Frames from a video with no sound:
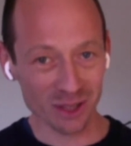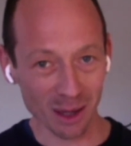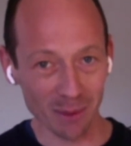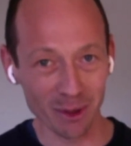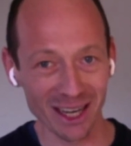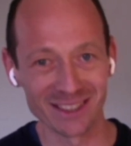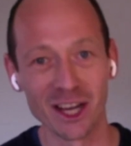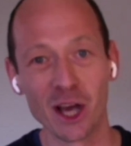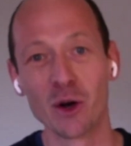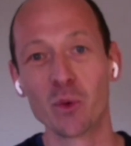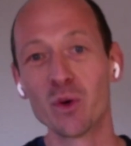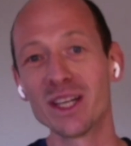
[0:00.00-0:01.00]
to summarize,
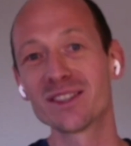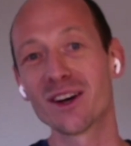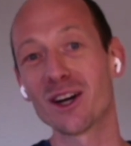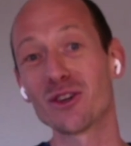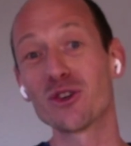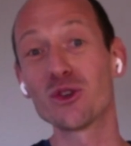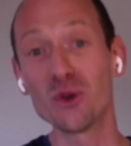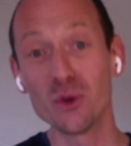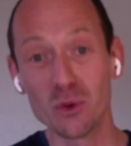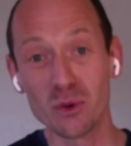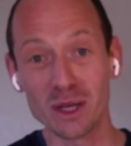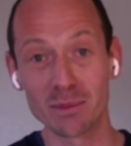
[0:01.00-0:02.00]
we saw
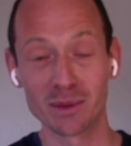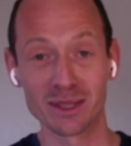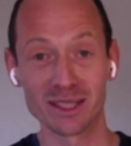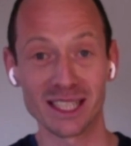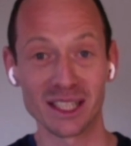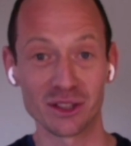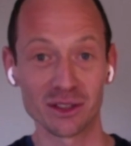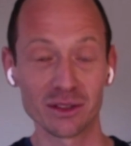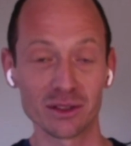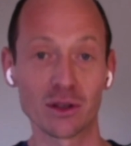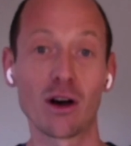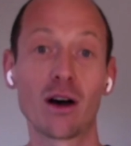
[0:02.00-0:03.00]
two
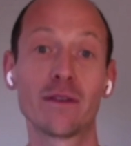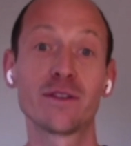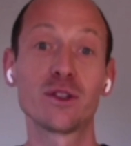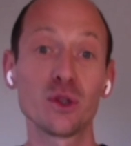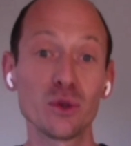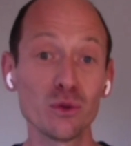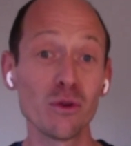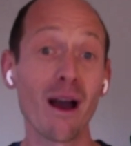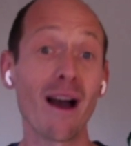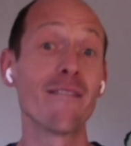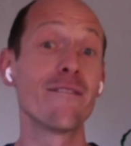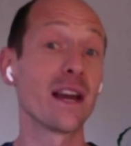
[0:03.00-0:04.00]
implementations of
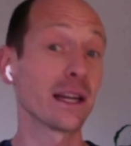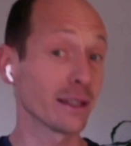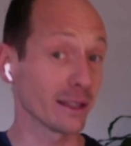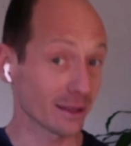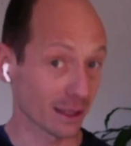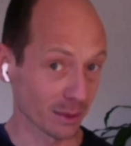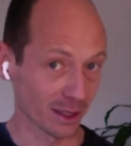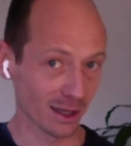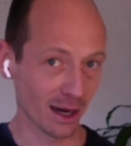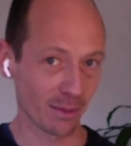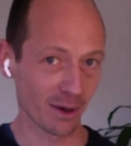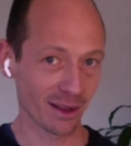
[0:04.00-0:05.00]
two very
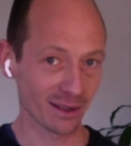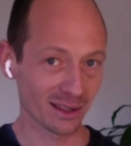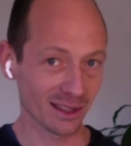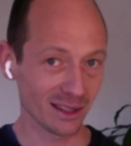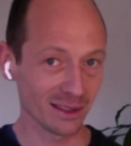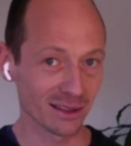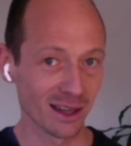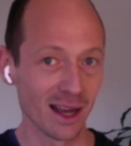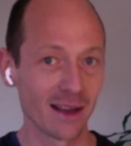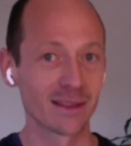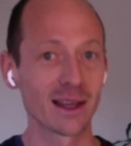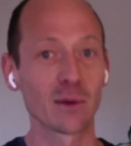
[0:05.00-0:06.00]
similar hypotheses
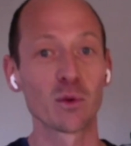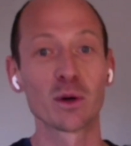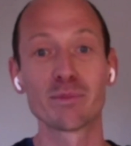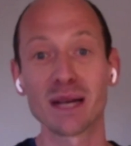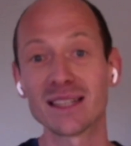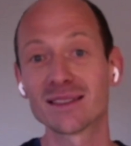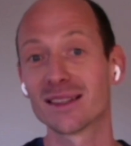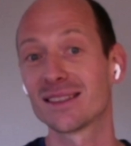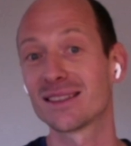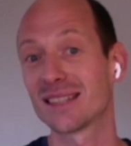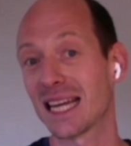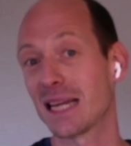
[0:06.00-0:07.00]
that were based on
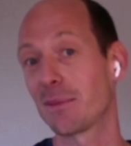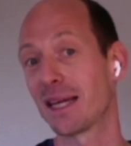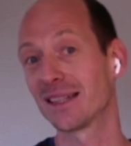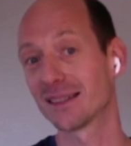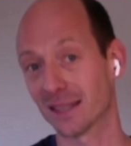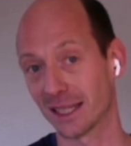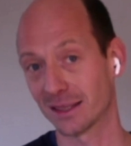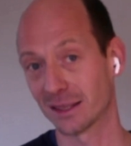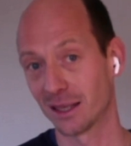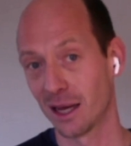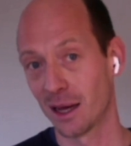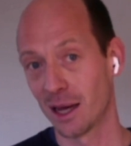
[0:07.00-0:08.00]
the same
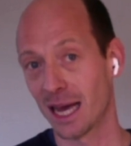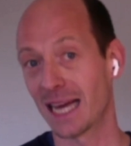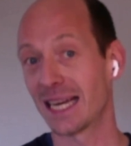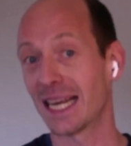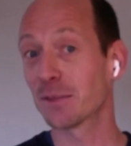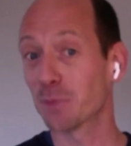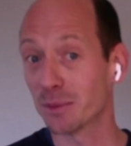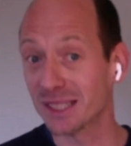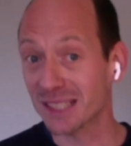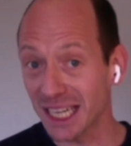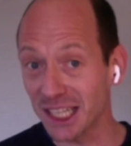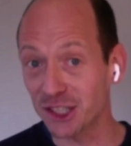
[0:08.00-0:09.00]
insight. And
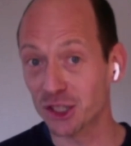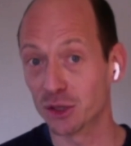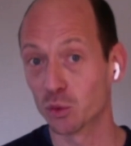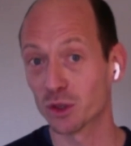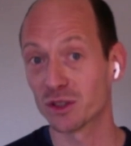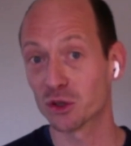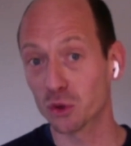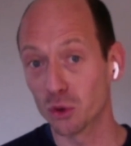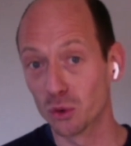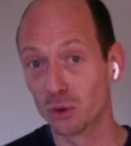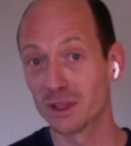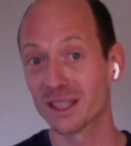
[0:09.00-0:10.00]
experimentation was the
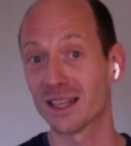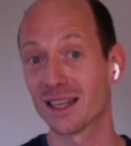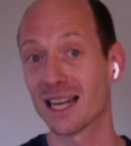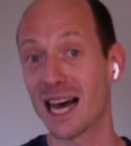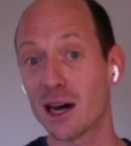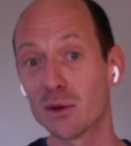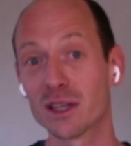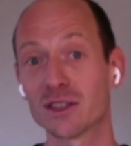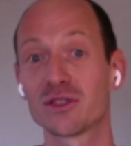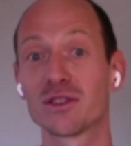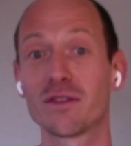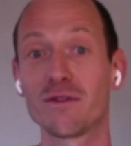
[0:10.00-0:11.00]
tool that allowed
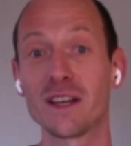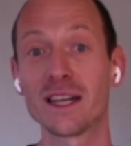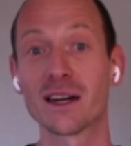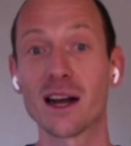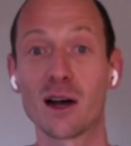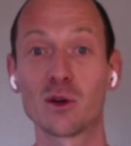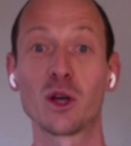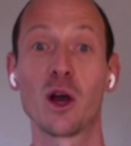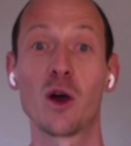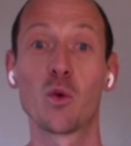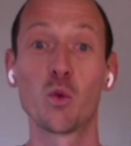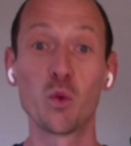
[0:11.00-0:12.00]
us to figure out
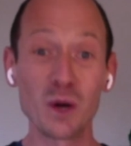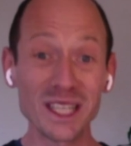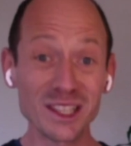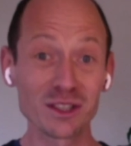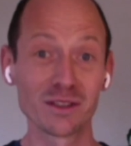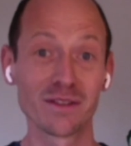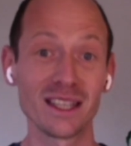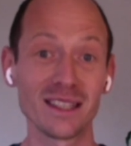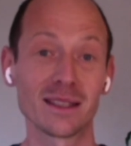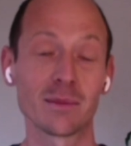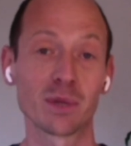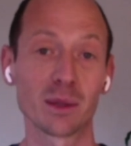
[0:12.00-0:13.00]
which of
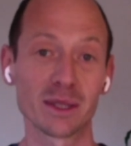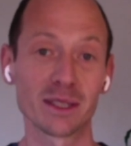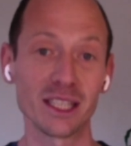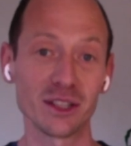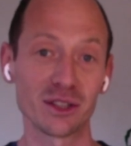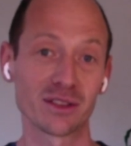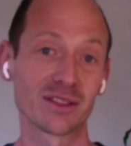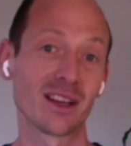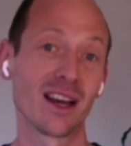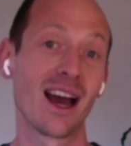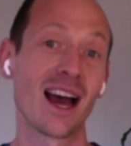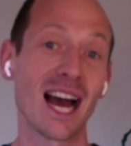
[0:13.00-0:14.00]
these
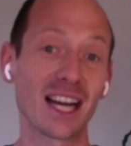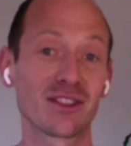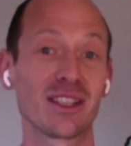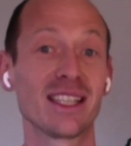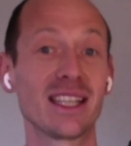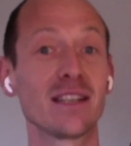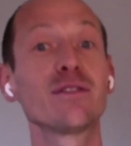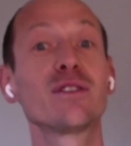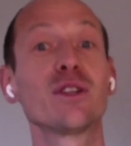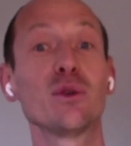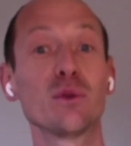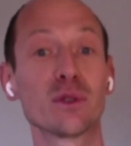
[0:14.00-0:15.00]
implementations actually
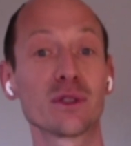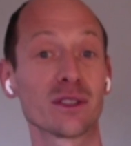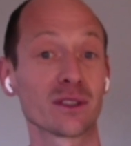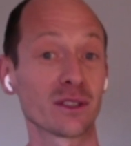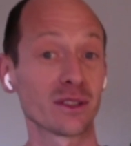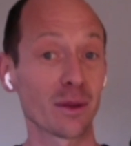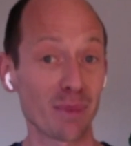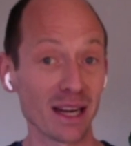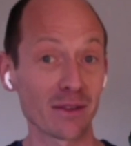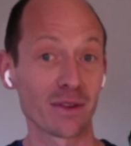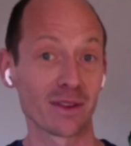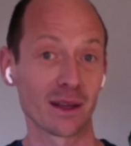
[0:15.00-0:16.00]
gives the users the
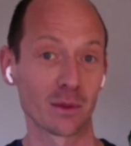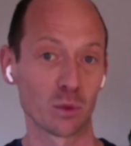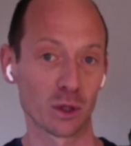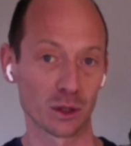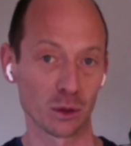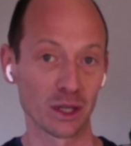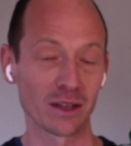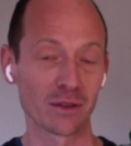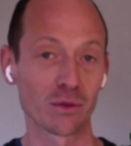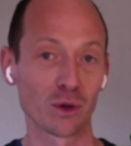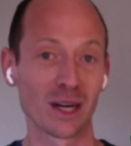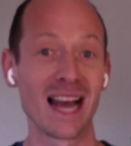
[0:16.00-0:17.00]
benefit that we're
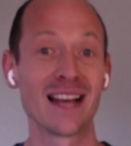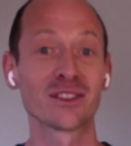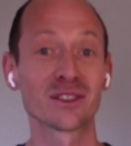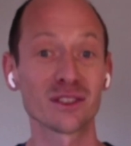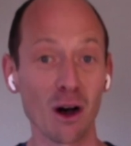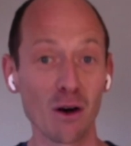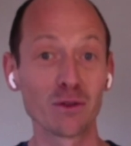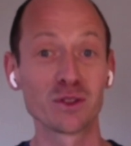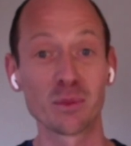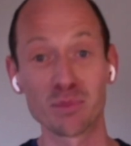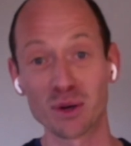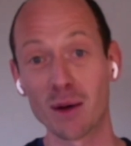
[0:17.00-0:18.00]
looking for,
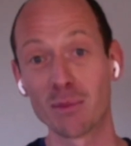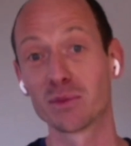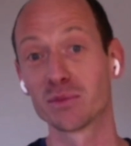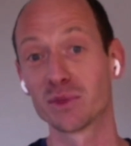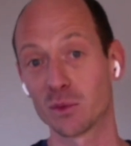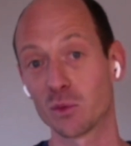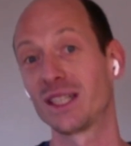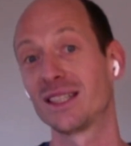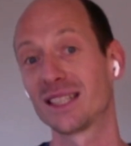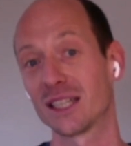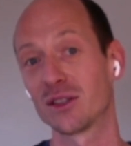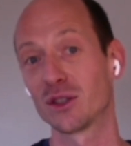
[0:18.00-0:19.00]
solves the problem that we
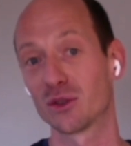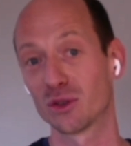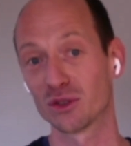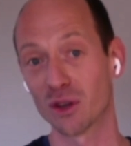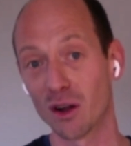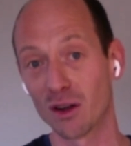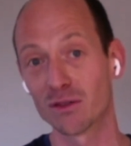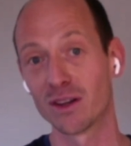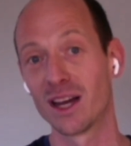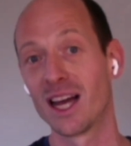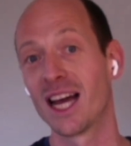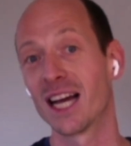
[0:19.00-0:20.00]
intended to
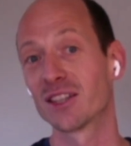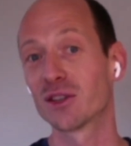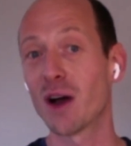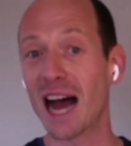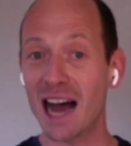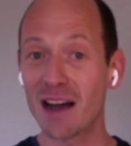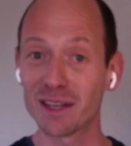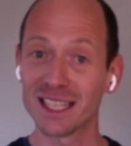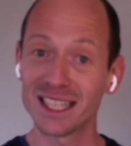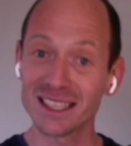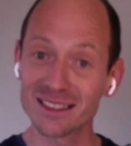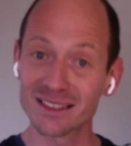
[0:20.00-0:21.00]
solve. And so
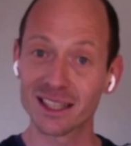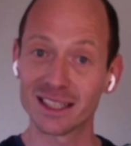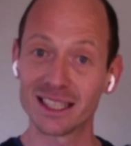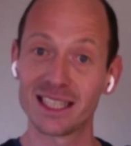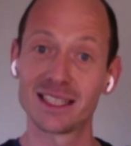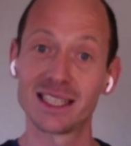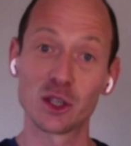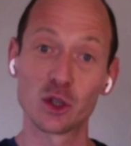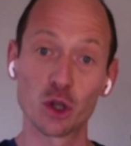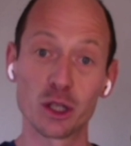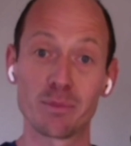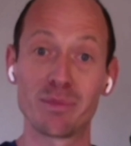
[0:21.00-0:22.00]
having an insight is a
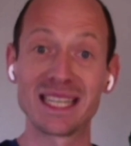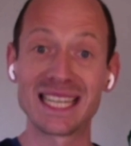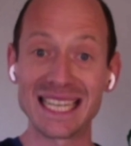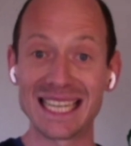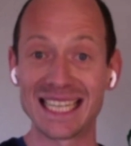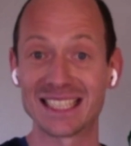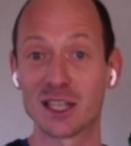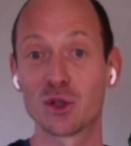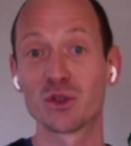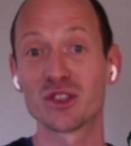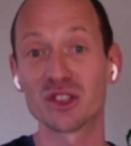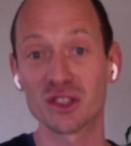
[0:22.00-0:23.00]
good beginning, is a
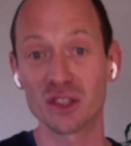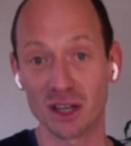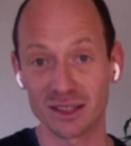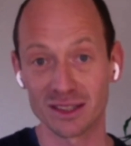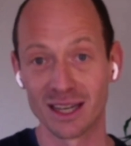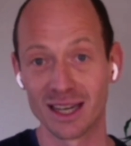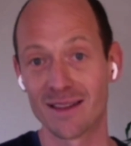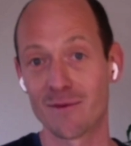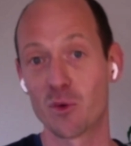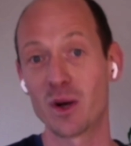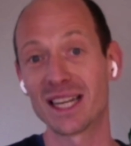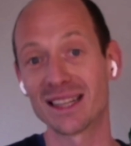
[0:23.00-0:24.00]
good start
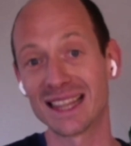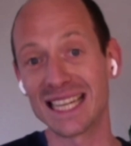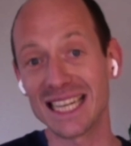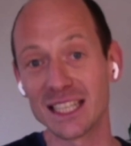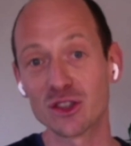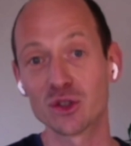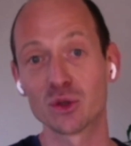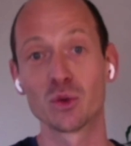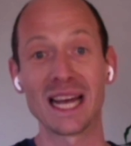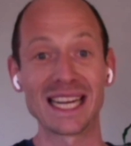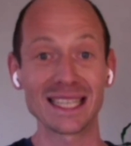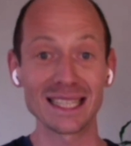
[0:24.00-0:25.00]
when it leads
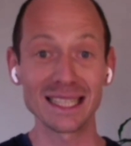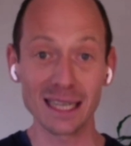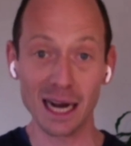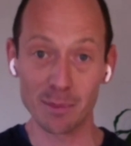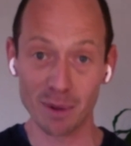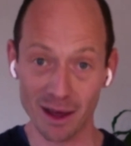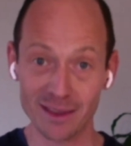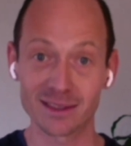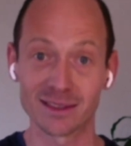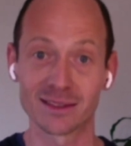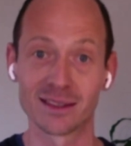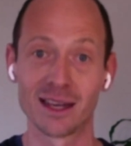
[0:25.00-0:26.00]
to a clear
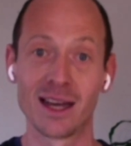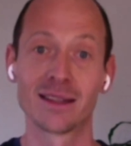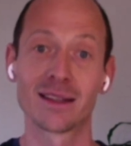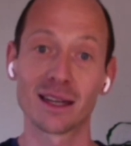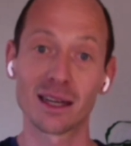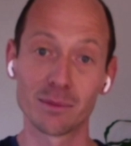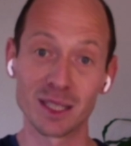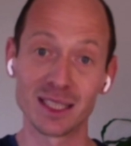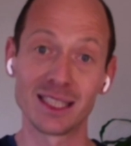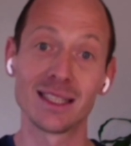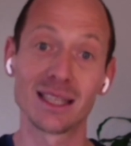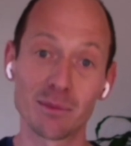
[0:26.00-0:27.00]
hypothesis that can
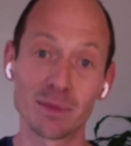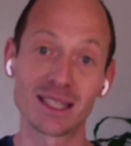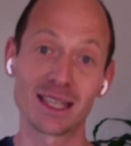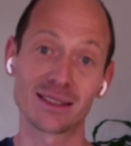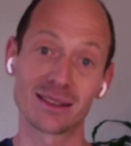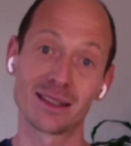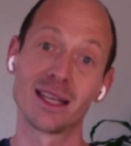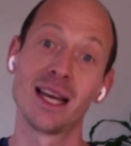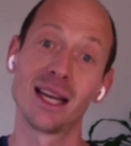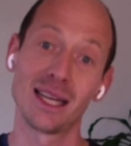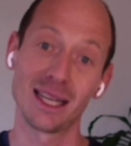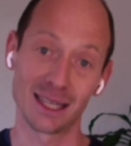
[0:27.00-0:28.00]
then be tested
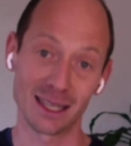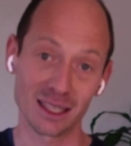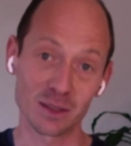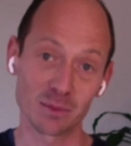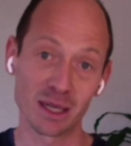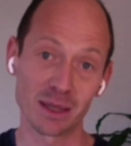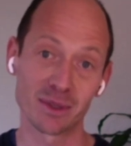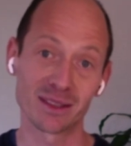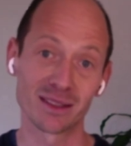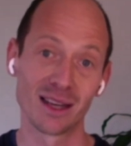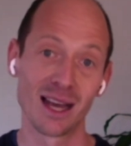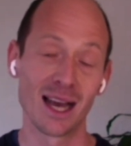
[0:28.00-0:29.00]
in an
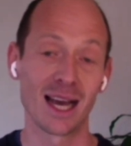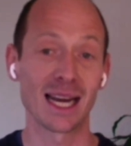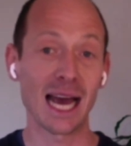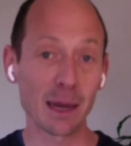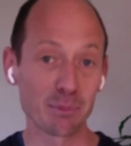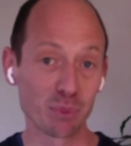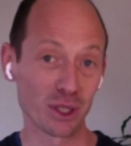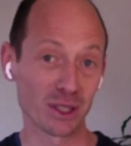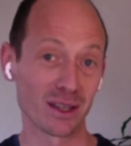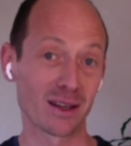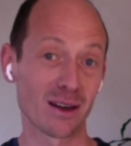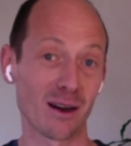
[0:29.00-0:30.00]
experiment. And at
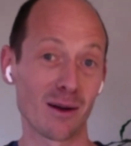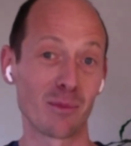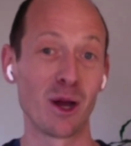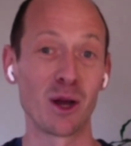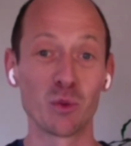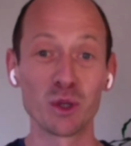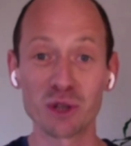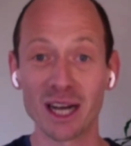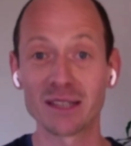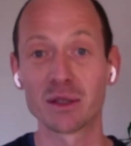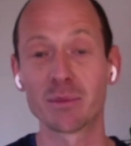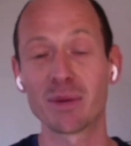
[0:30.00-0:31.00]
Booking.com, we
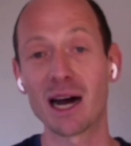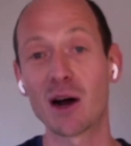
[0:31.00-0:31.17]
try to